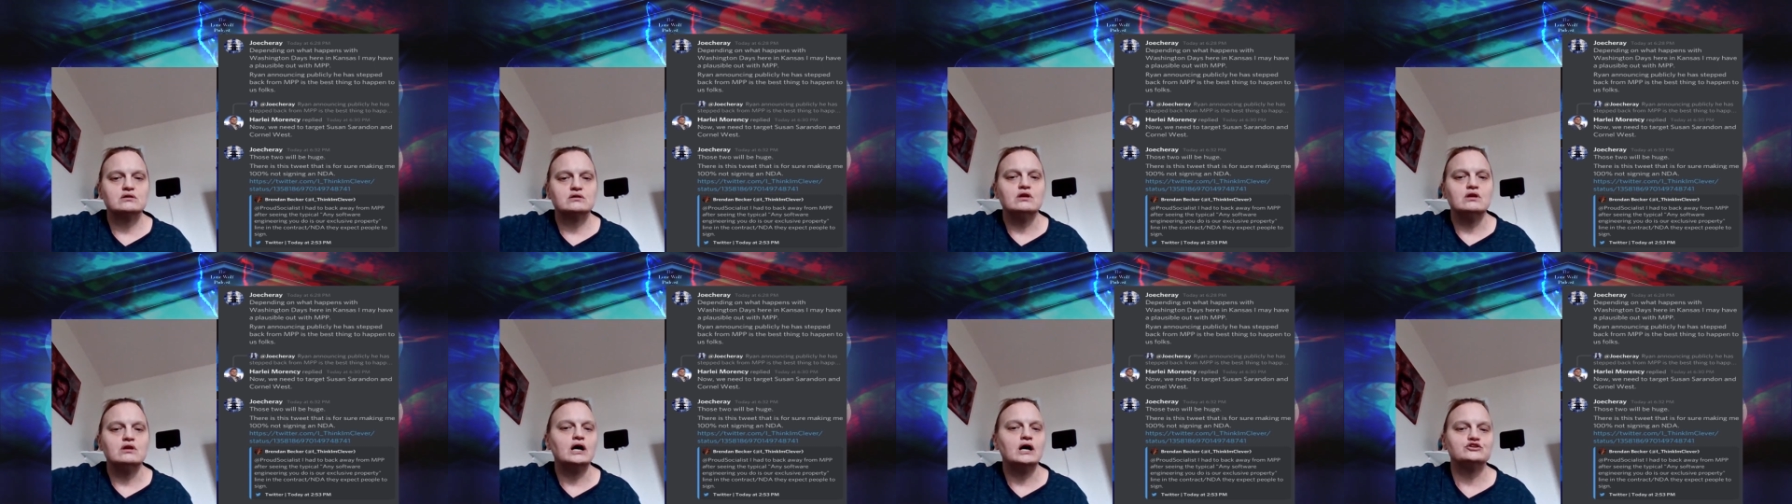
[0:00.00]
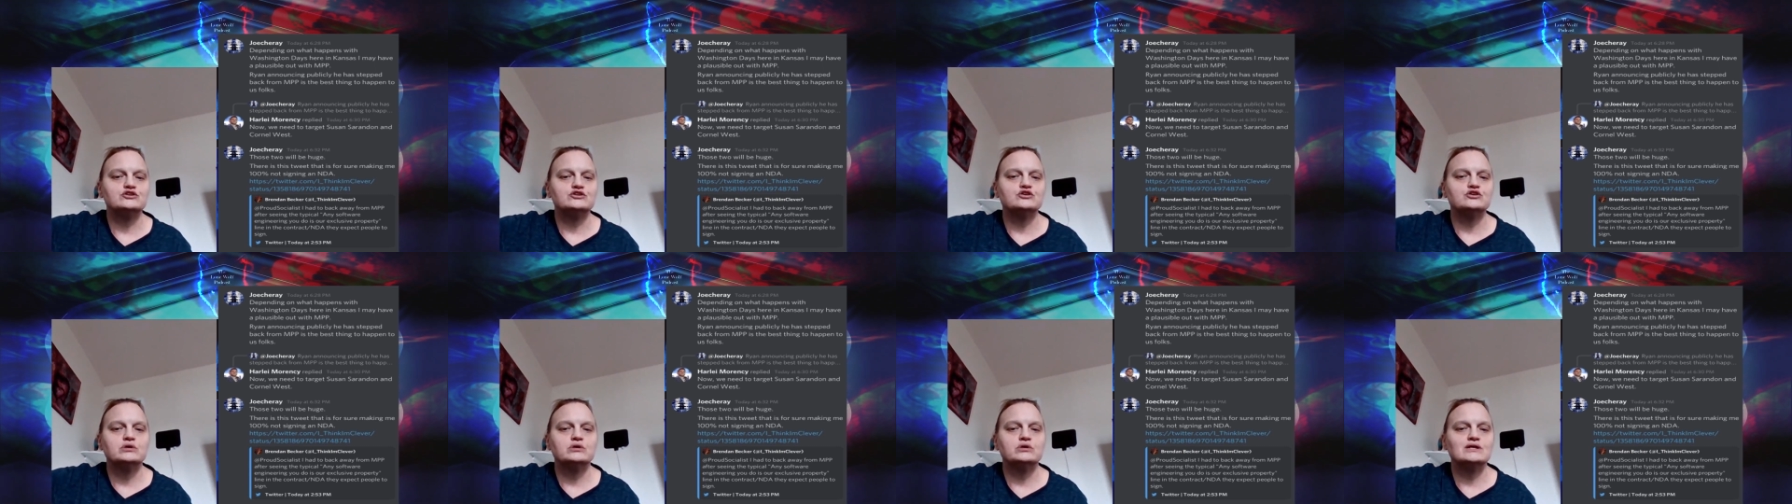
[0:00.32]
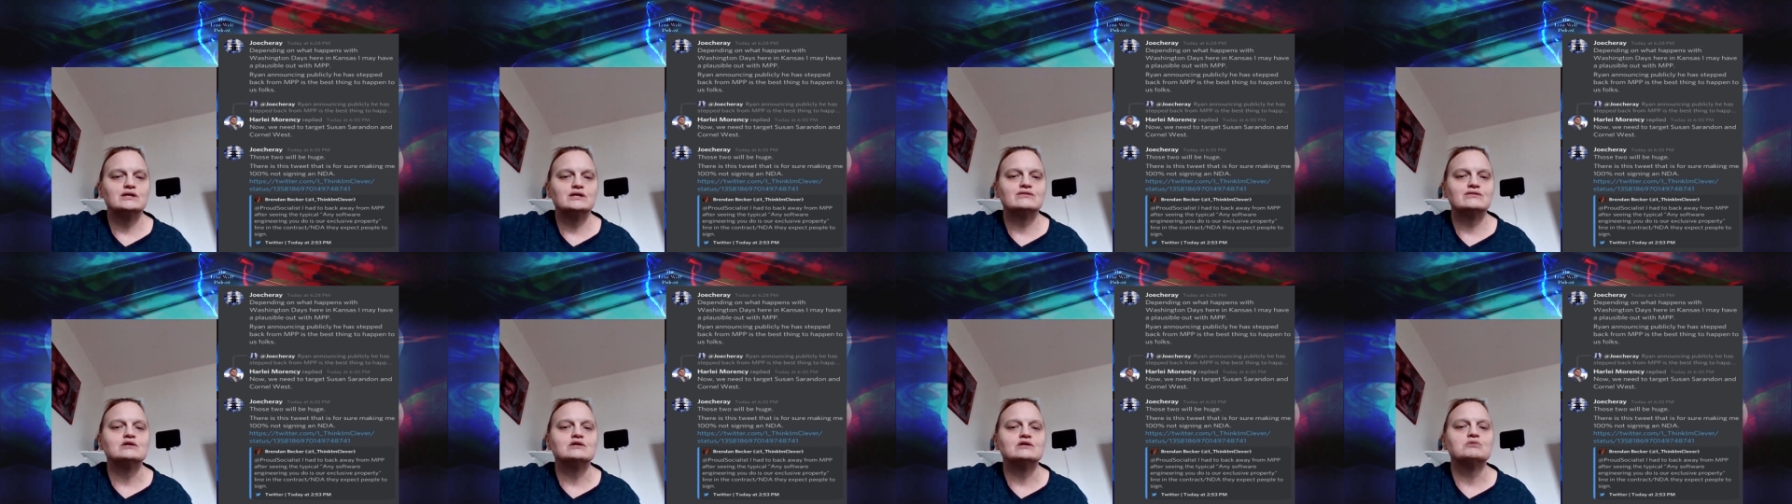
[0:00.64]
not do
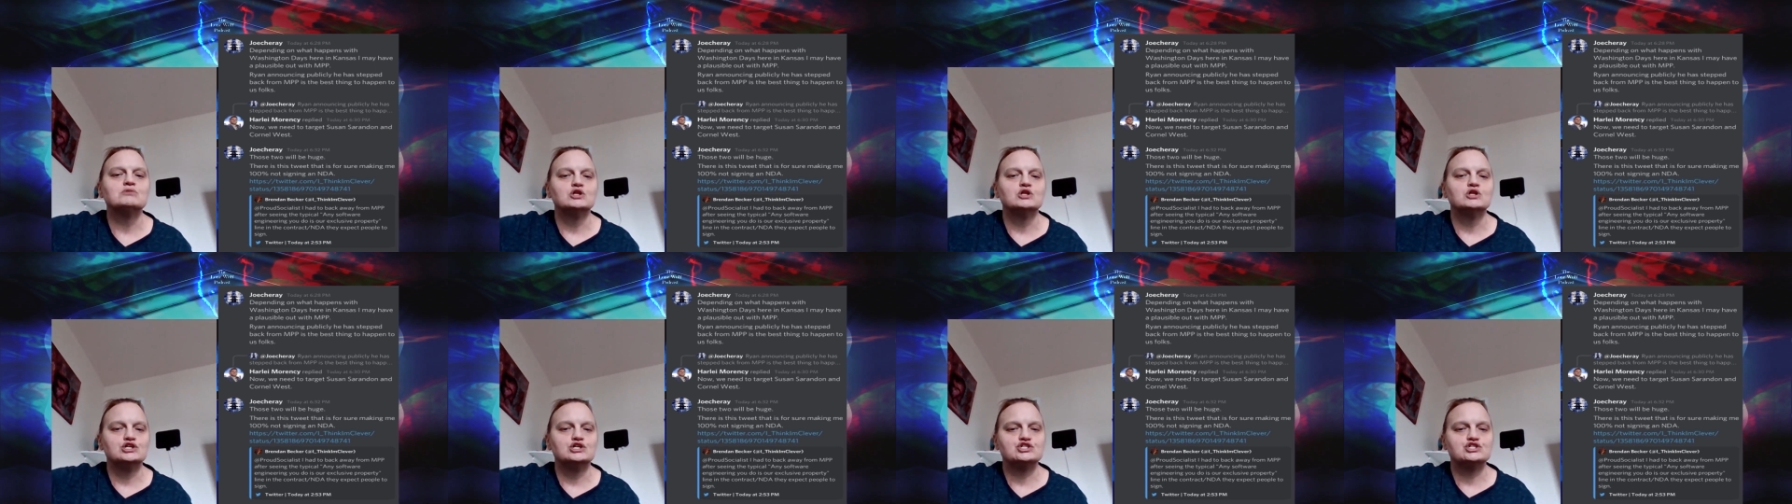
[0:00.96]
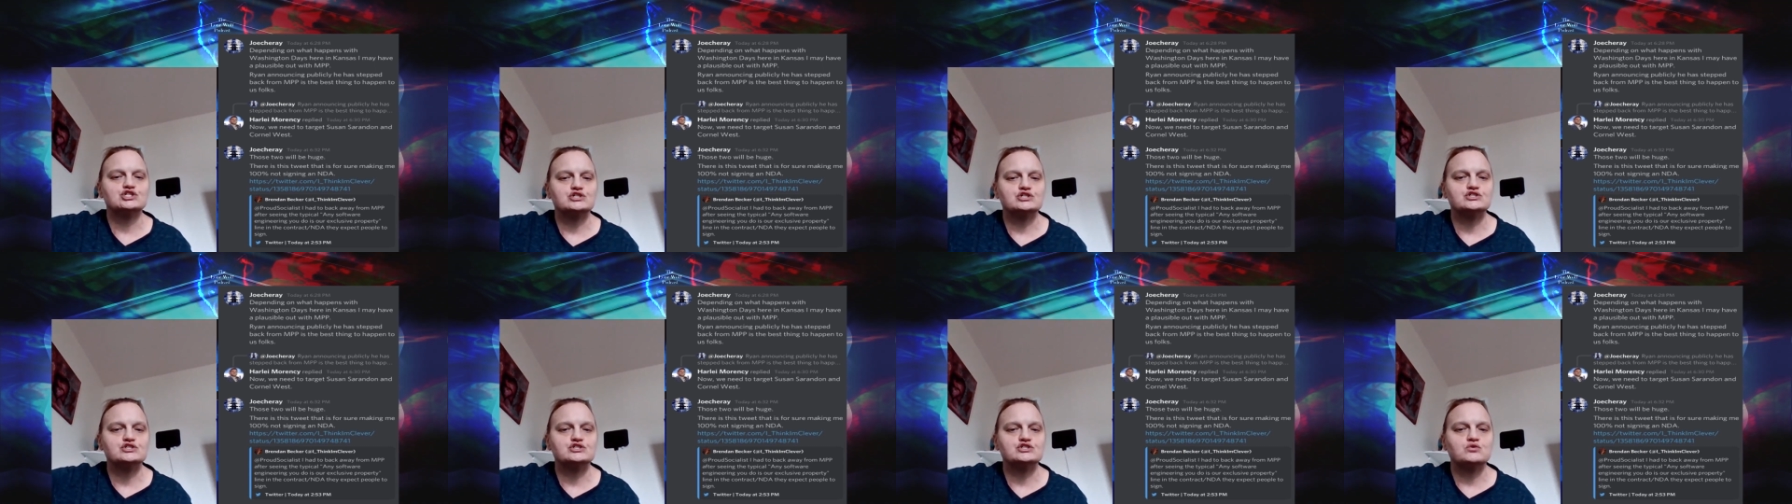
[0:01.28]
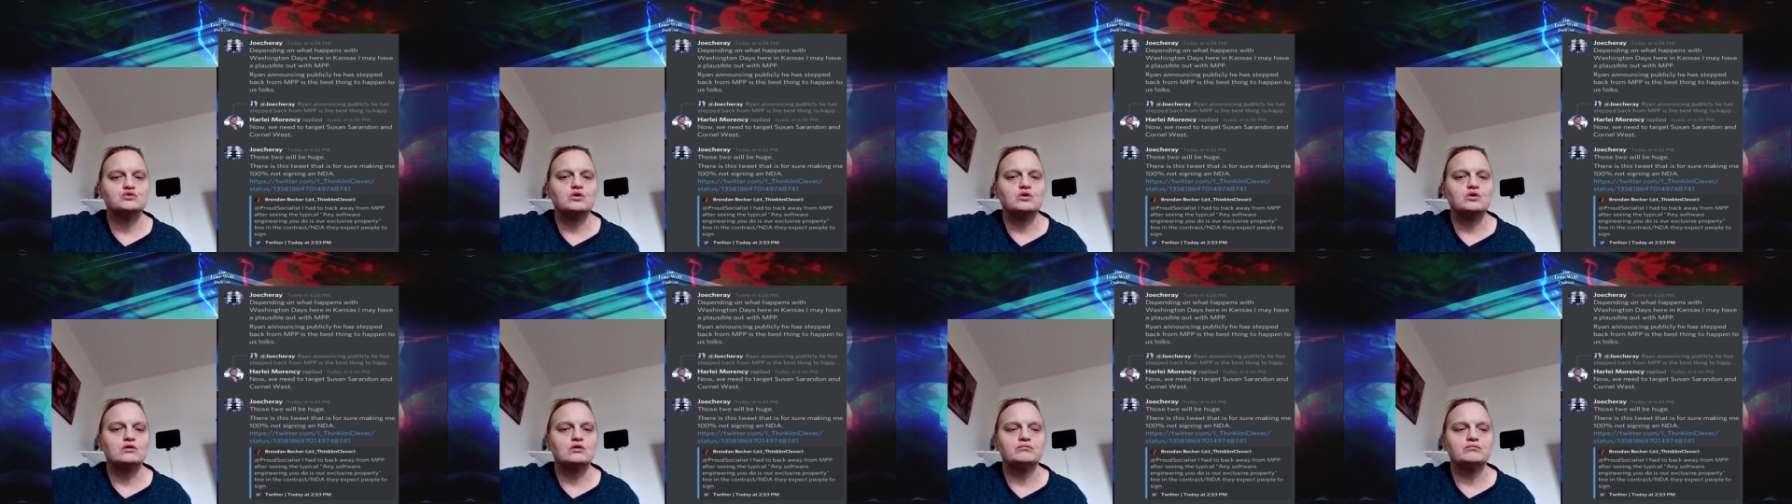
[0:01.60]
anything malicious
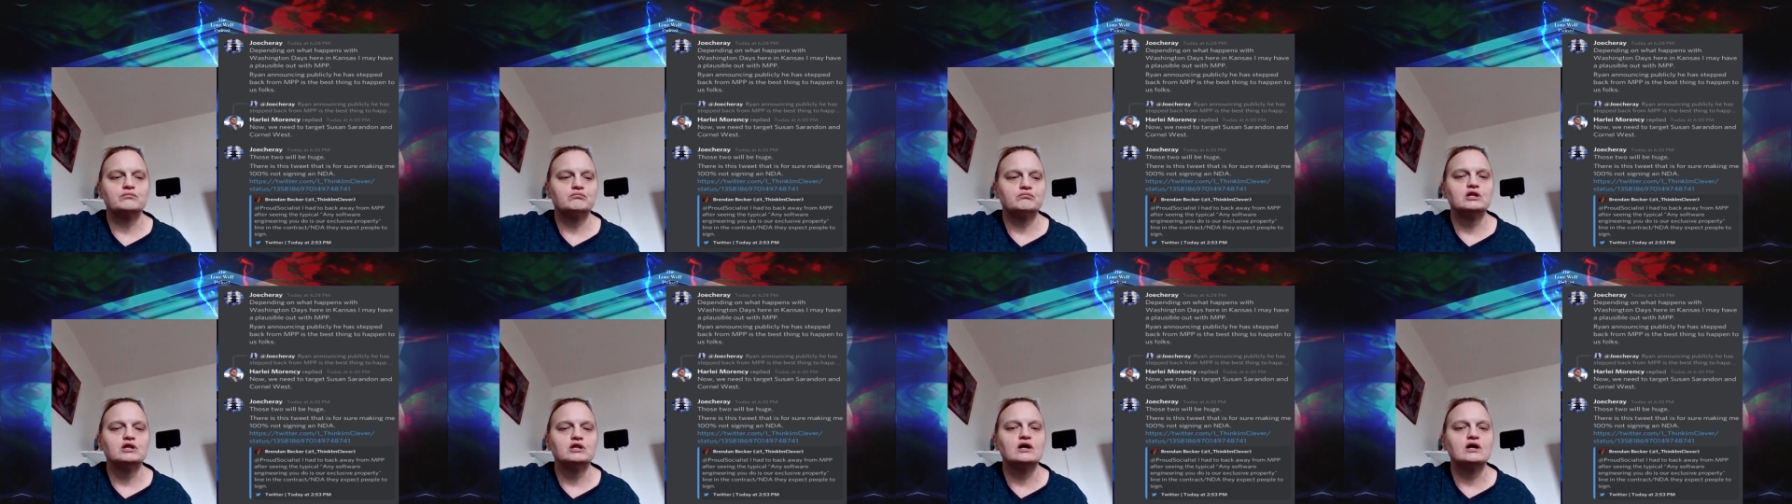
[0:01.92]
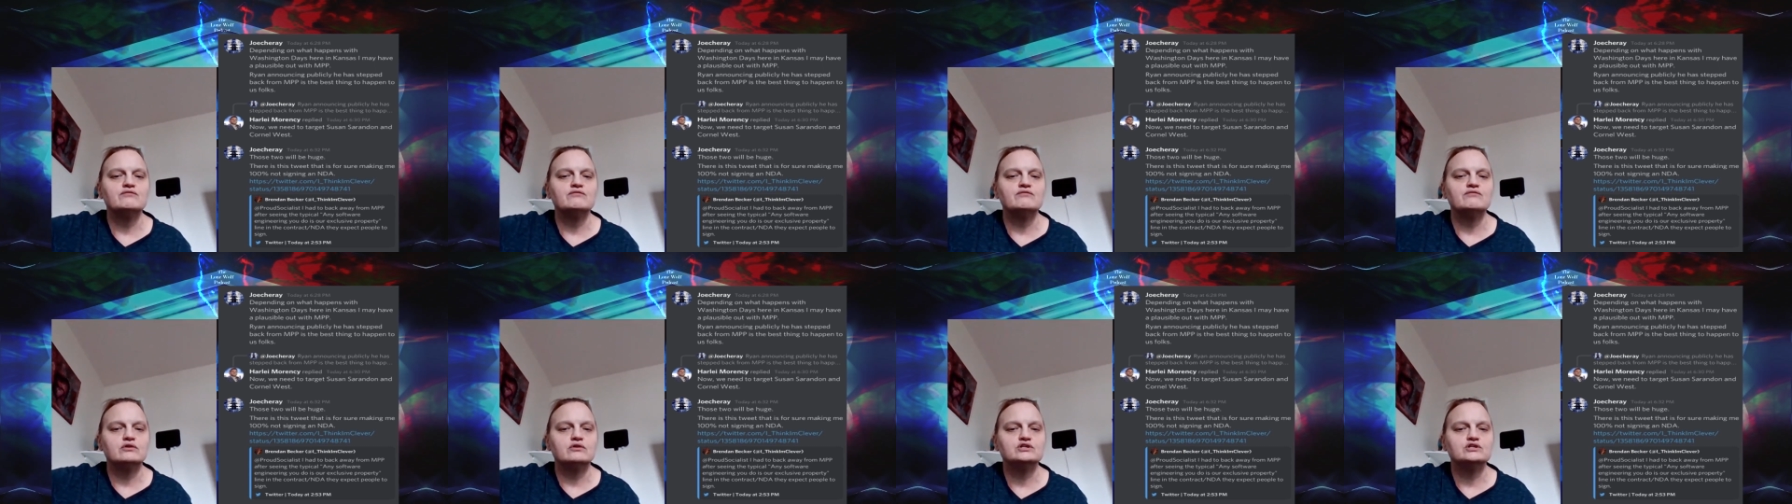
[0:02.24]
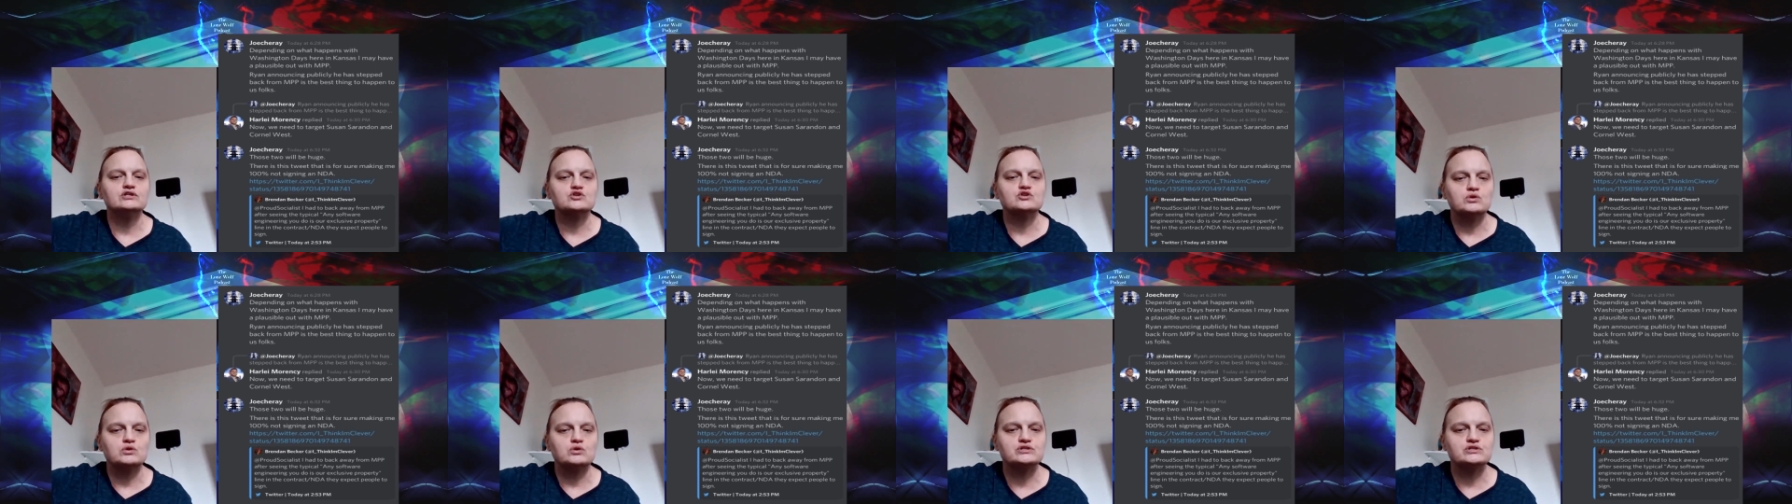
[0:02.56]
or
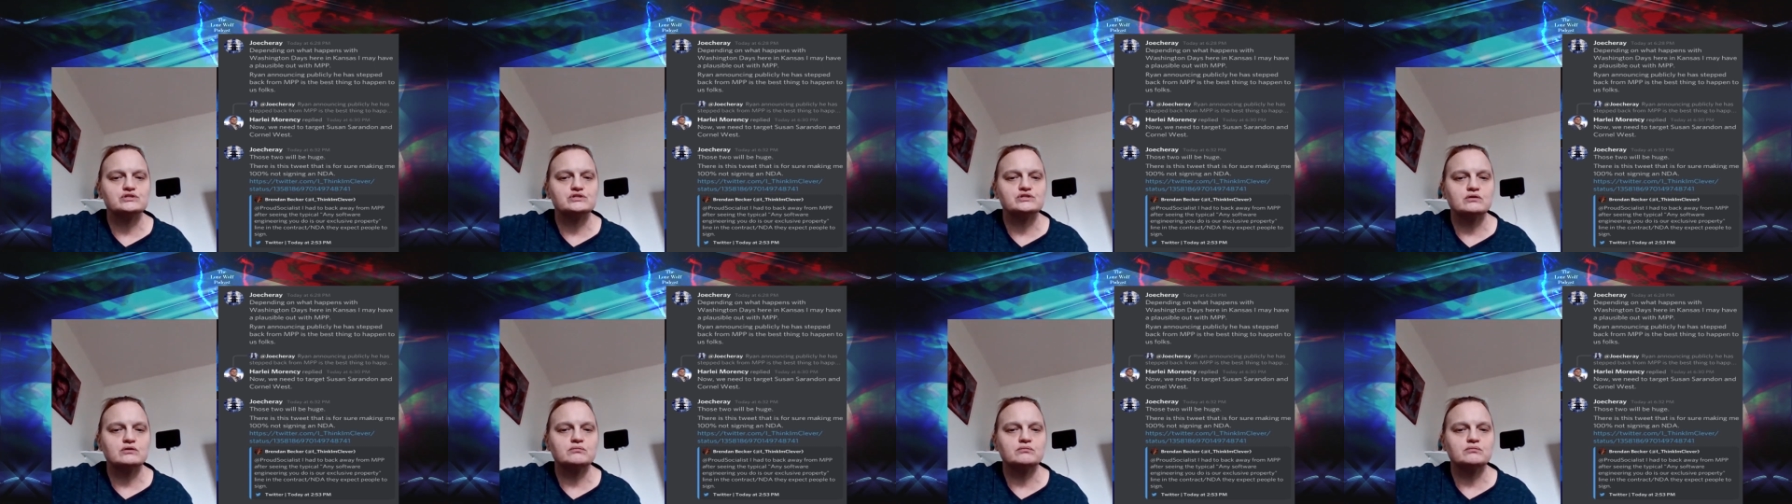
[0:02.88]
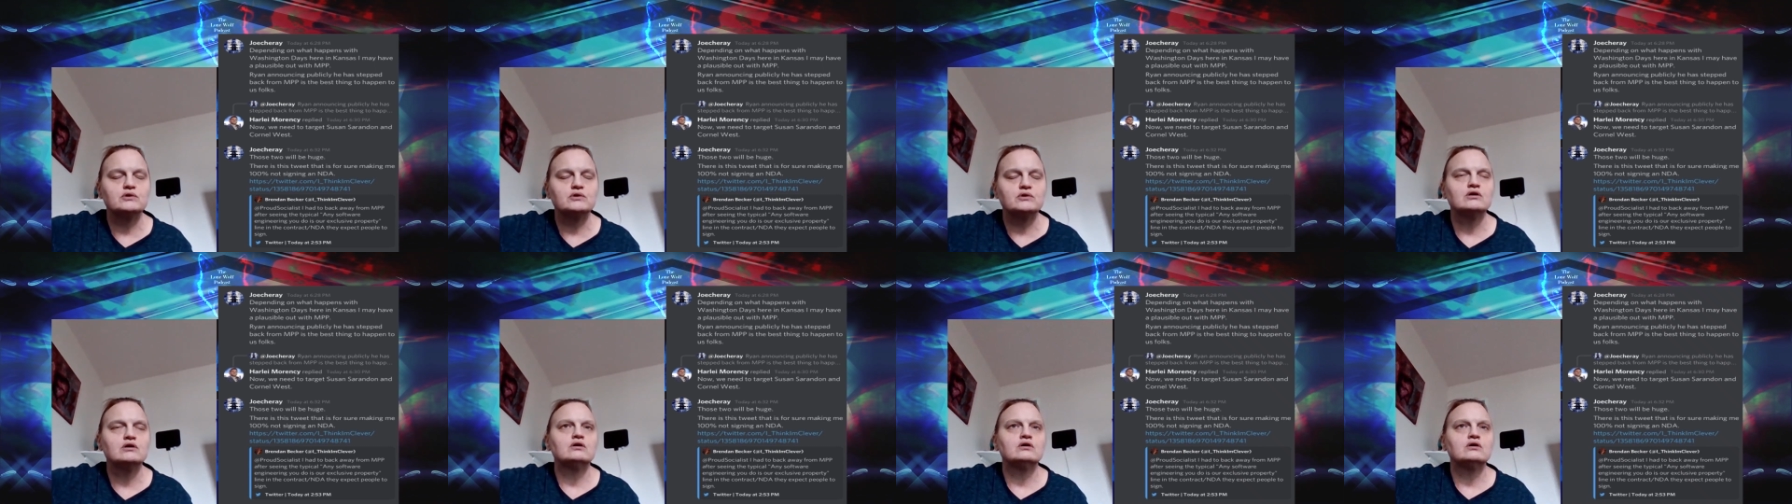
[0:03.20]
malevolent towards them.